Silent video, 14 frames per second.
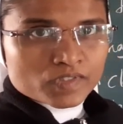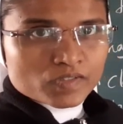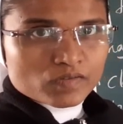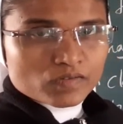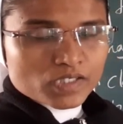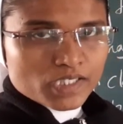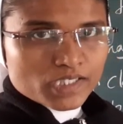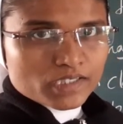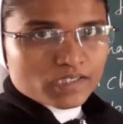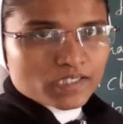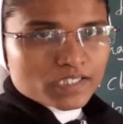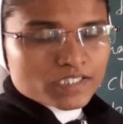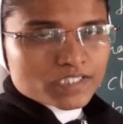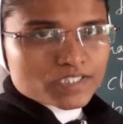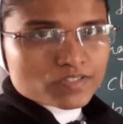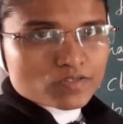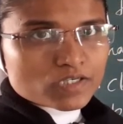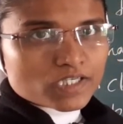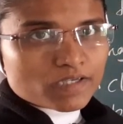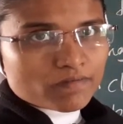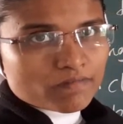Okay, it is
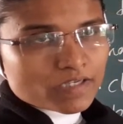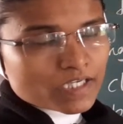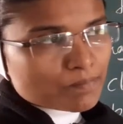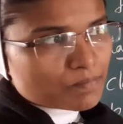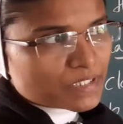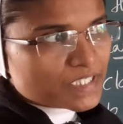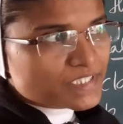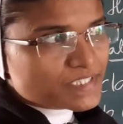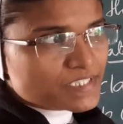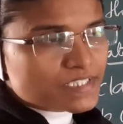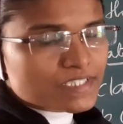not giving complete sense.